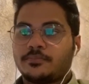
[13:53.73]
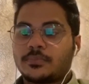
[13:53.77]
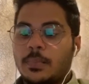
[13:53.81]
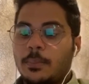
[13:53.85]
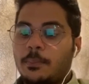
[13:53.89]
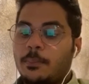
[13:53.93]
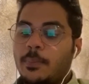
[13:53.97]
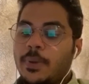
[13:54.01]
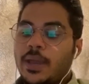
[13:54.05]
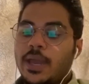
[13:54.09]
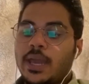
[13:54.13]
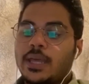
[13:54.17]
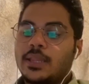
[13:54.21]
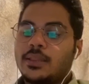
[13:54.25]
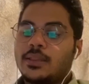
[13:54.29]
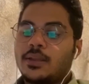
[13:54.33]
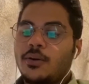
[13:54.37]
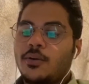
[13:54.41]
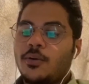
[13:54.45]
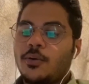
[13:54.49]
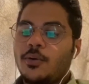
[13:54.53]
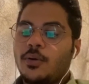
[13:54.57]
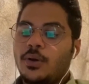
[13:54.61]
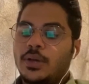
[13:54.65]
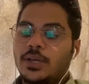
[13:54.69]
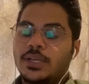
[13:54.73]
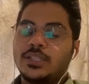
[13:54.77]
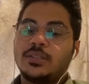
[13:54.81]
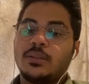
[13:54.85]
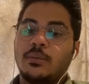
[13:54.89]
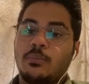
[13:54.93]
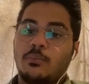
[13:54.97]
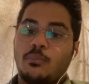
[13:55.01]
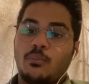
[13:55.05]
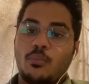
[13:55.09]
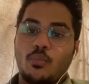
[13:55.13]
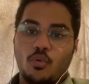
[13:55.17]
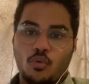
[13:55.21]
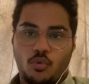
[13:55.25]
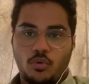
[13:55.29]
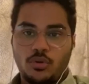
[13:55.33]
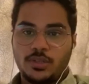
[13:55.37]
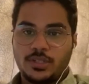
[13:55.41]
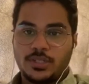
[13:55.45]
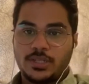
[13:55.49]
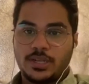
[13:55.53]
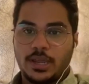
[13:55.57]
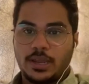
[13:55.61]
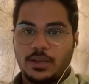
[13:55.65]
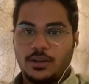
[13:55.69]
Medho is
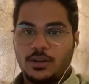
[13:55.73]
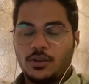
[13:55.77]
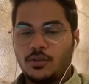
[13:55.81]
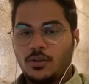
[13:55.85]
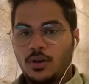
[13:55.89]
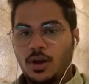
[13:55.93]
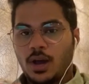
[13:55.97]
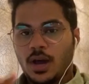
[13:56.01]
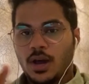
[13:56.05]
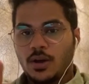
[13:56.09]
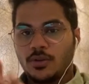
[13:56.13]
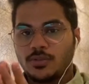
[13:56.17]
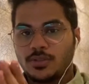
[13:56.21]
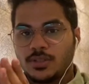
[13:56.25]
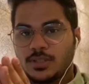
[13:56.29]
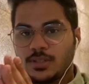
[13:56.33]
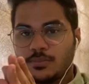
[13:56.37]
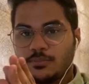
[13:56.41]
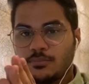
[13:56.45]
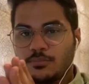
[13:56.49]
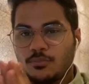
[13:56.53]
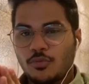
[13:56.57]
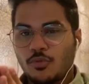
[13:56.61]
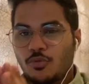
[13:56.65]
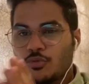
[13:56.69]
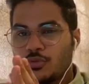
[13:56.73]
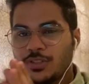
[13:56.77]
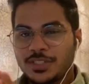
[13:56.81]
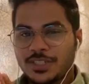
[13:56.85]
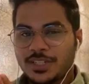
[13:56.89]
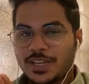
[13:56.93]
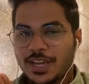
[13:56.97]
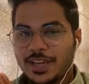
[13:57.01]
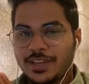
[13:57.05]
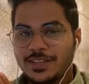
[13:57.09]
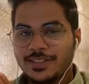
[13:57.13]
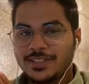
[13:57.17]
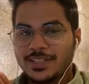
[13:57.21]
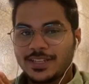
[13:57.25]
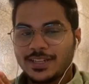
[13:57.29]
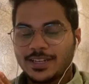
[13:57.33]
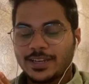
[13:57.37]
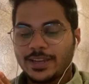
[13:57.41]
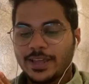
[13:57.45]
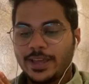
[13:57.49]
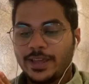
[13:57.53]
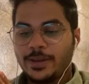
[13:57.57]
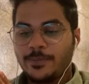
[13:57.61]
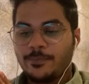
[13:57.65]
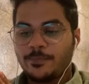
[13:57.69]
moonshine. You know how the moon shines at
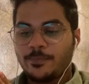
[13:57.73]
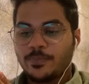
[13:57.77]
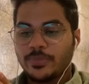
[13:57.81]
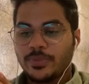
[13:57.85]
night?